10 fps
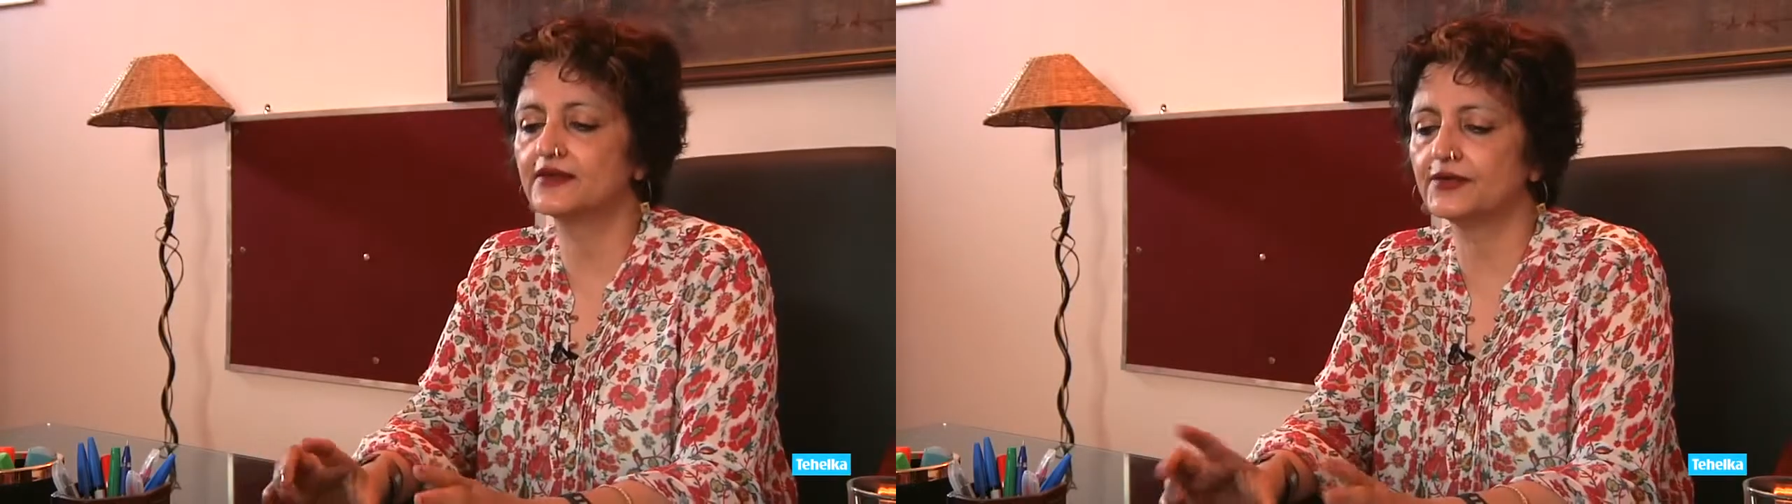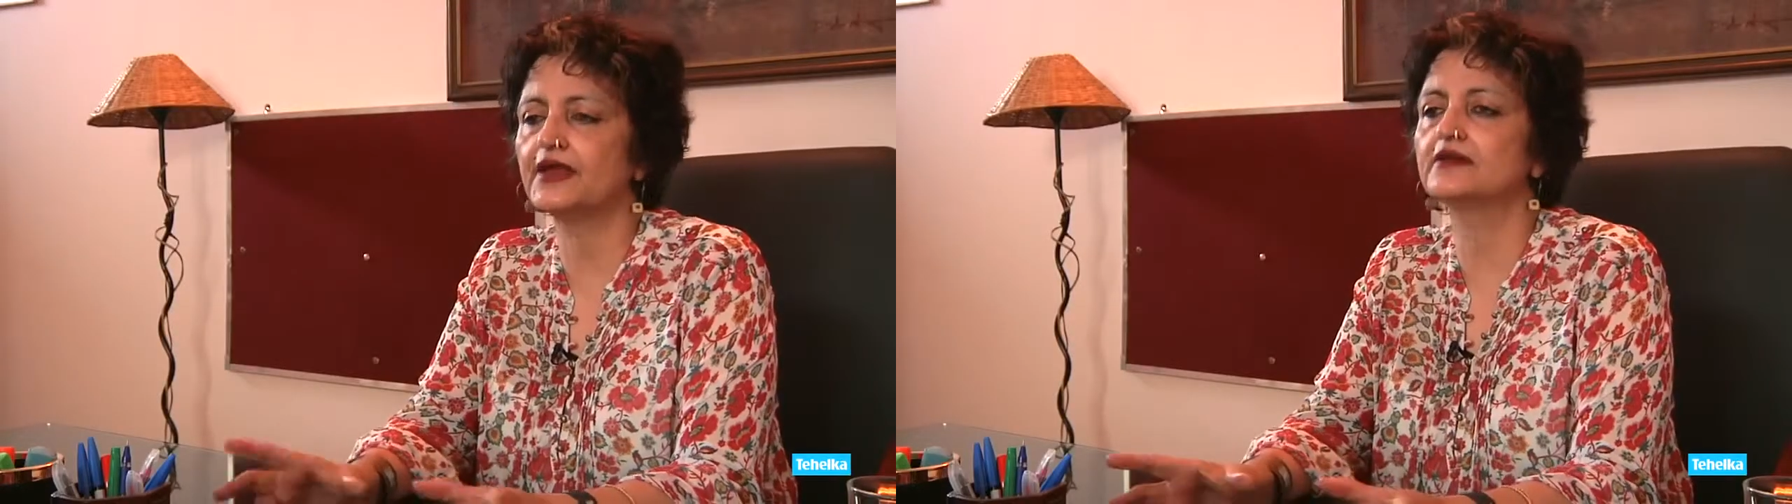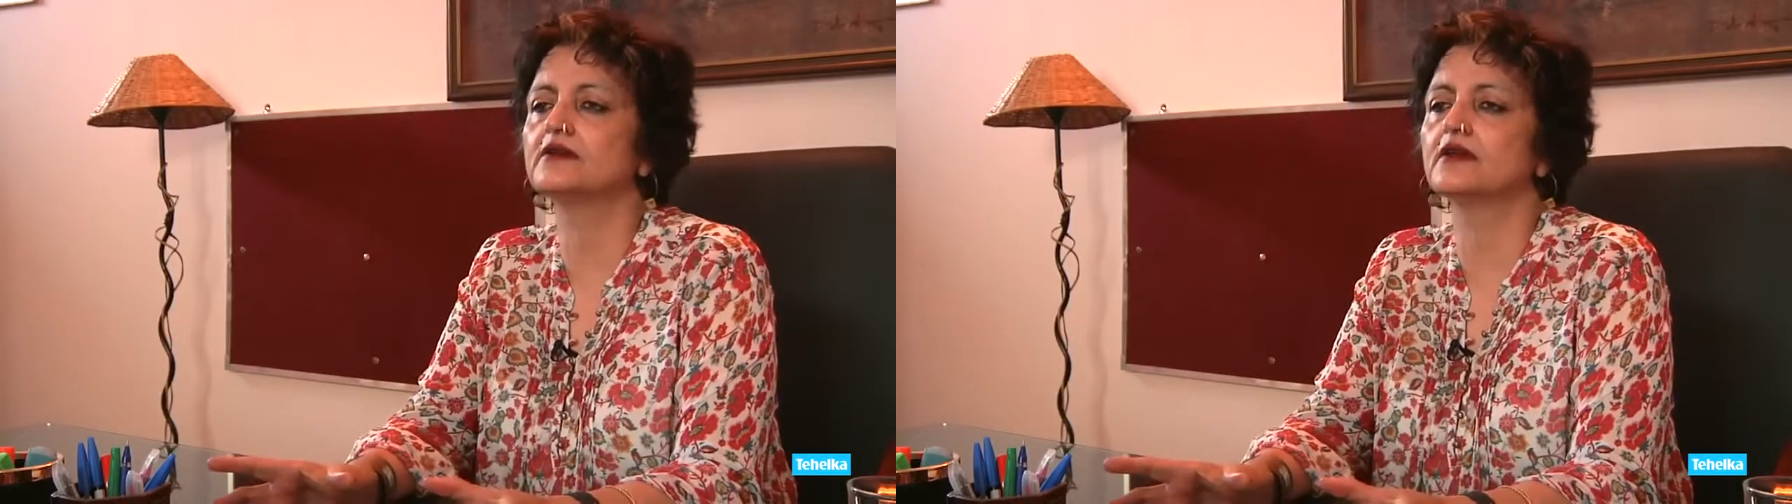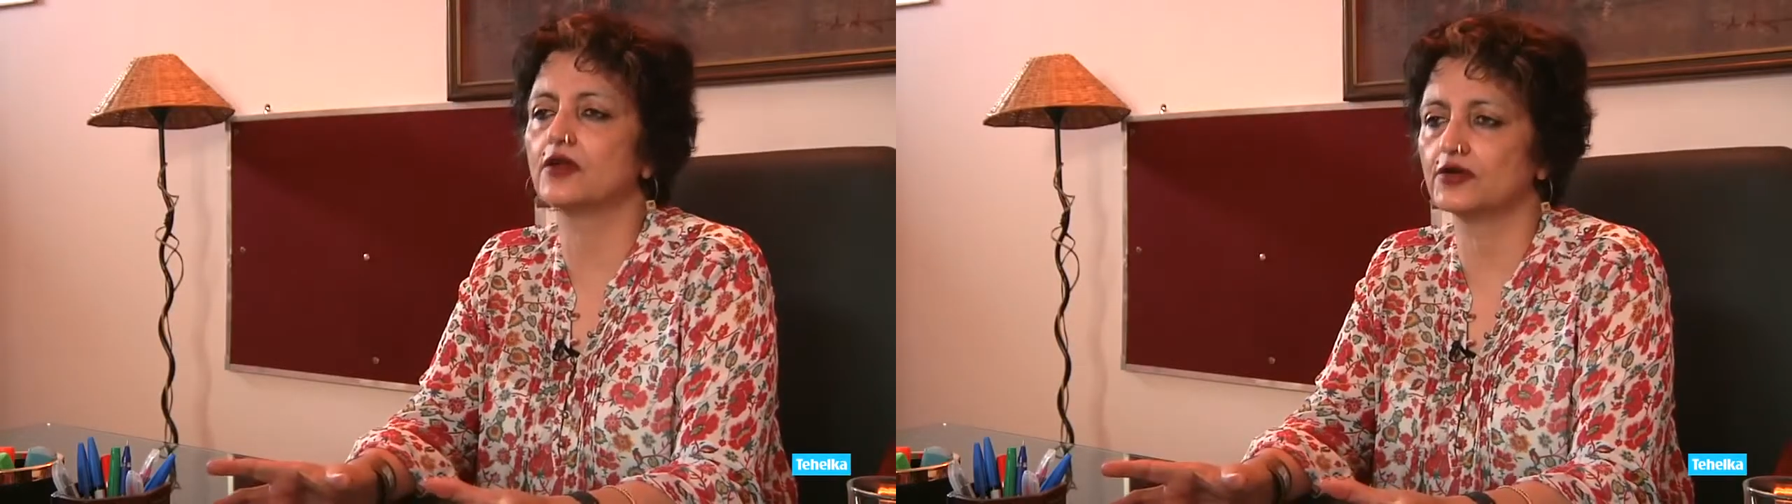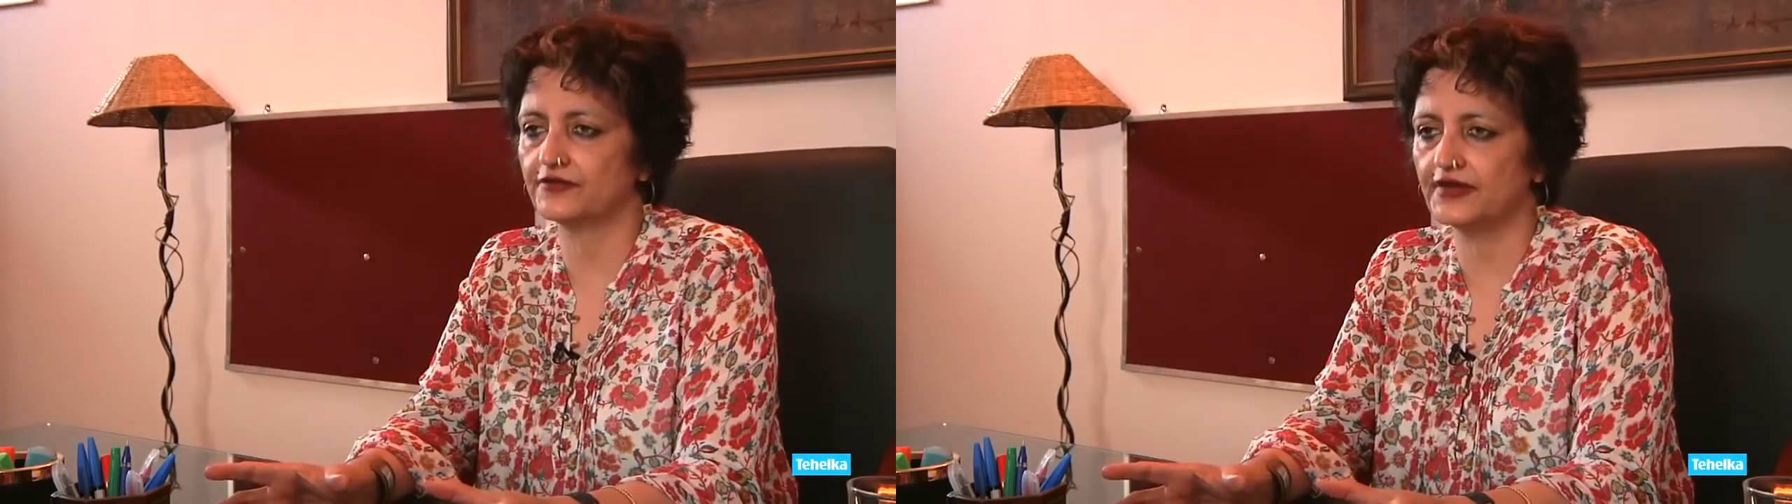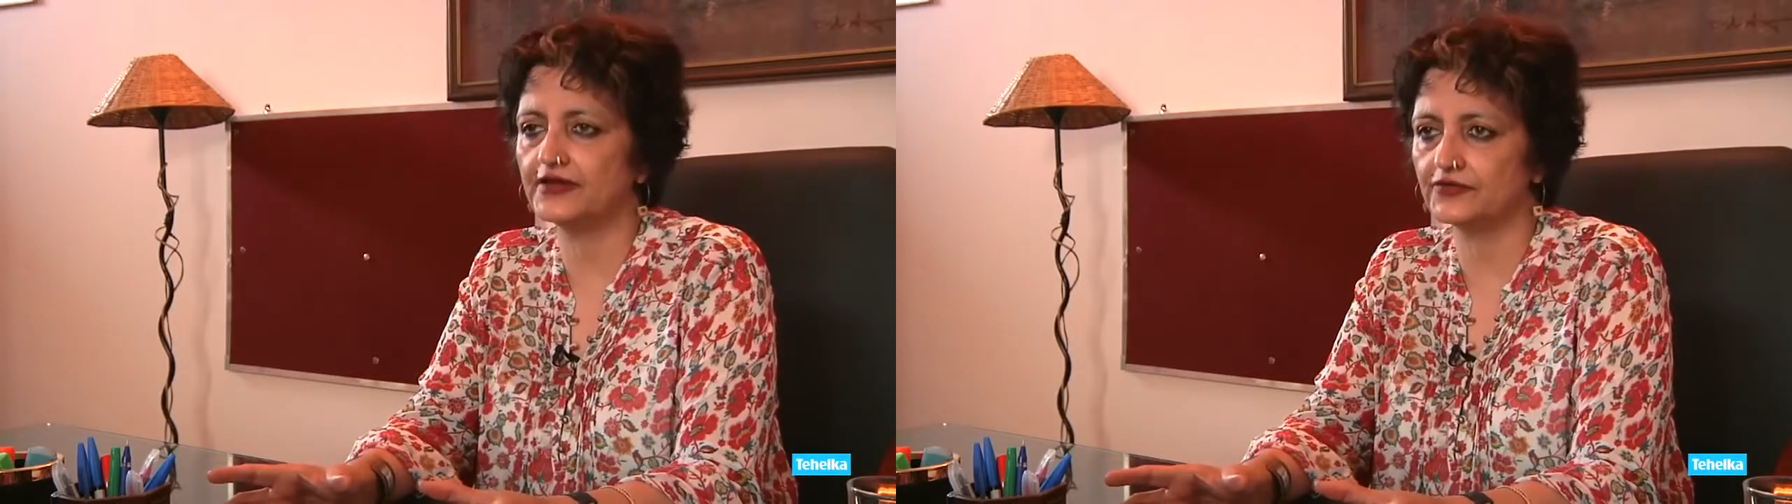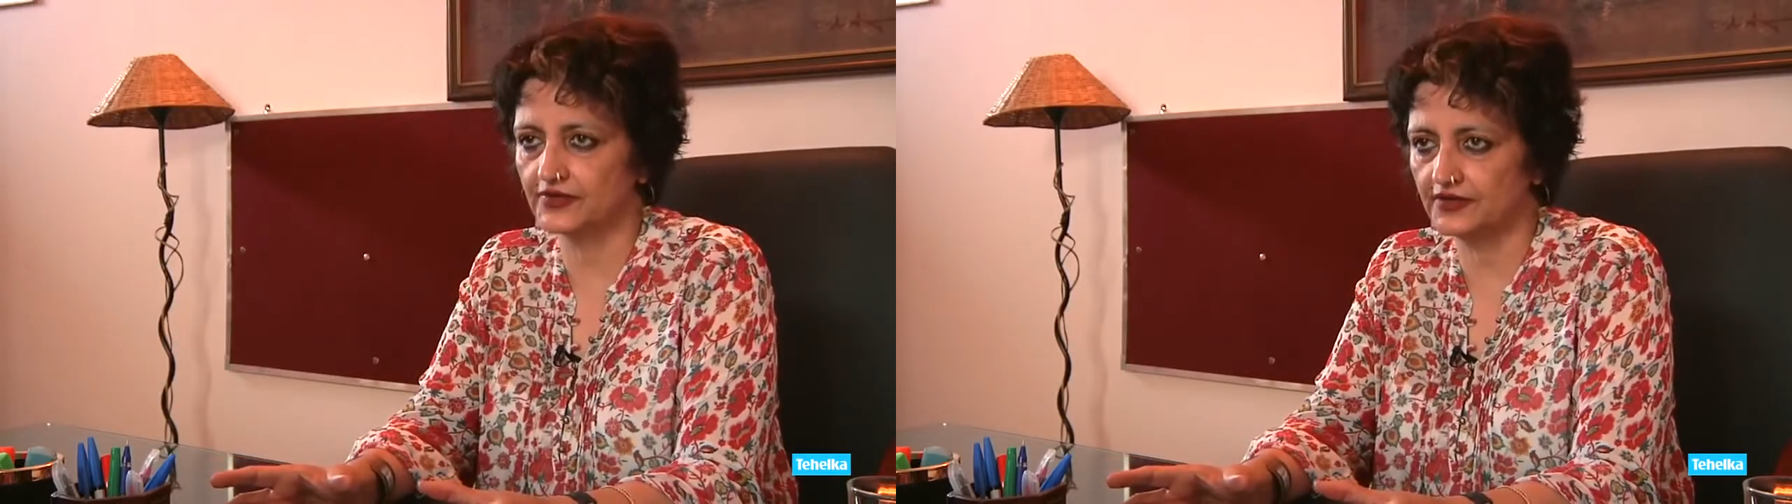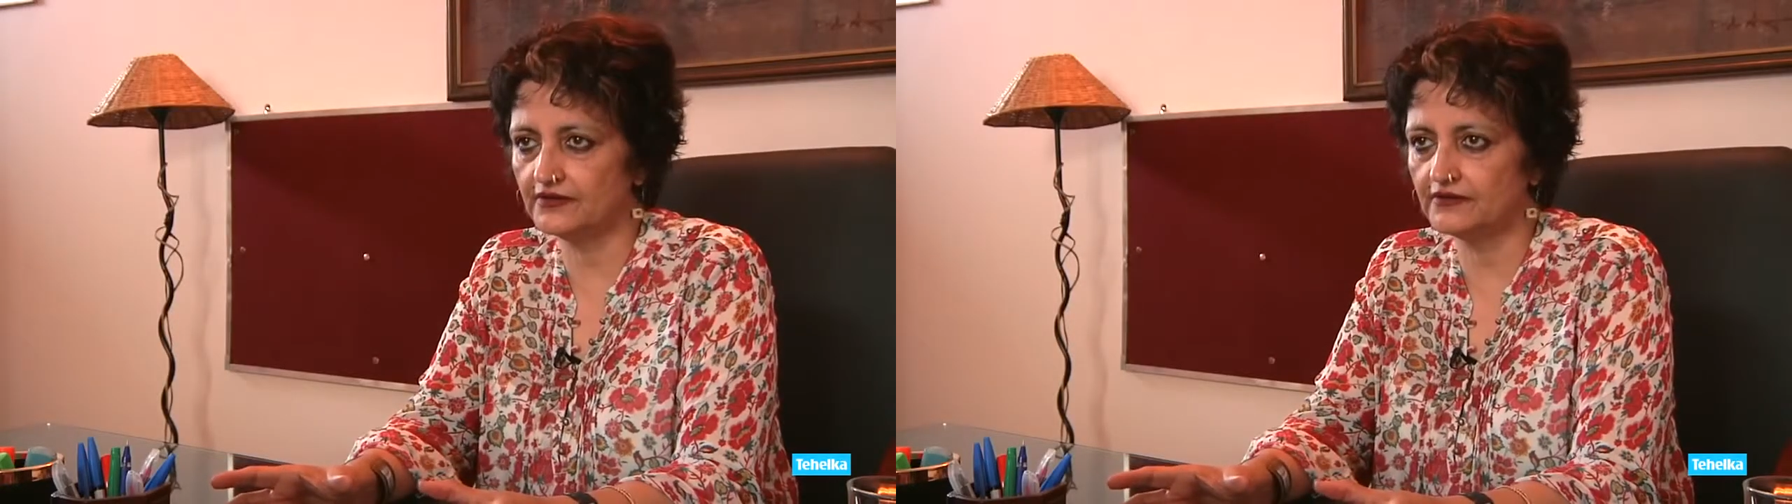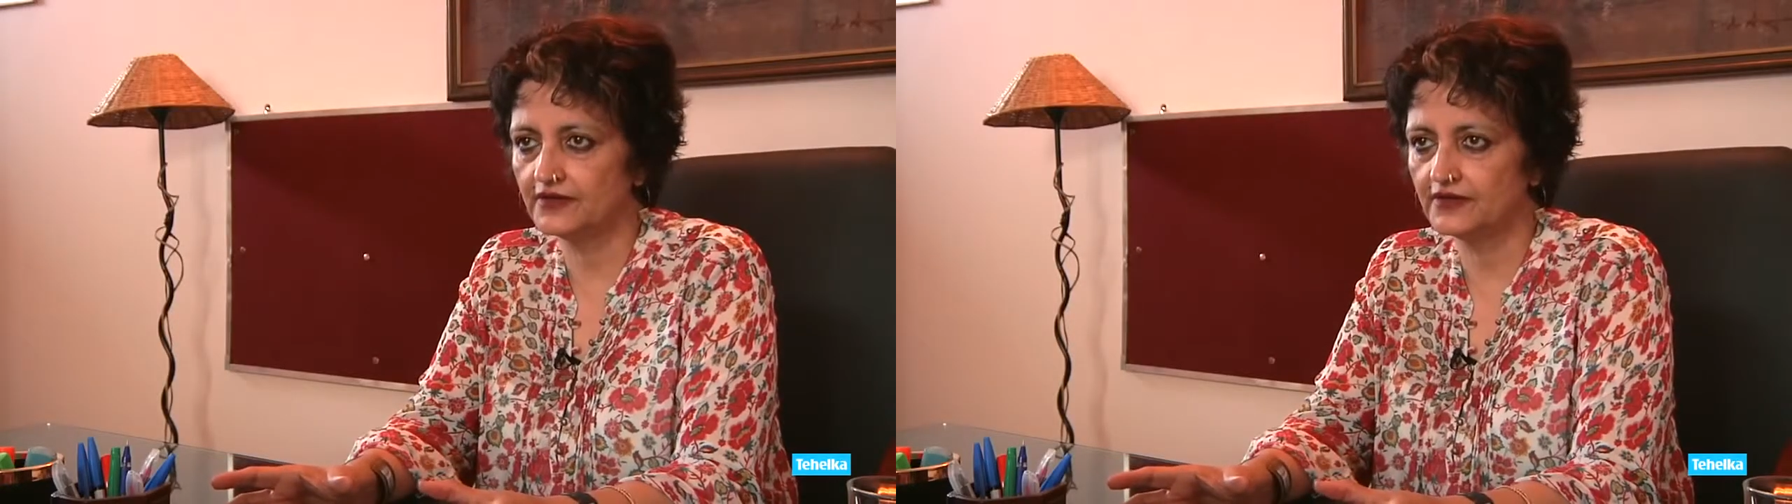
created a lot of hatred.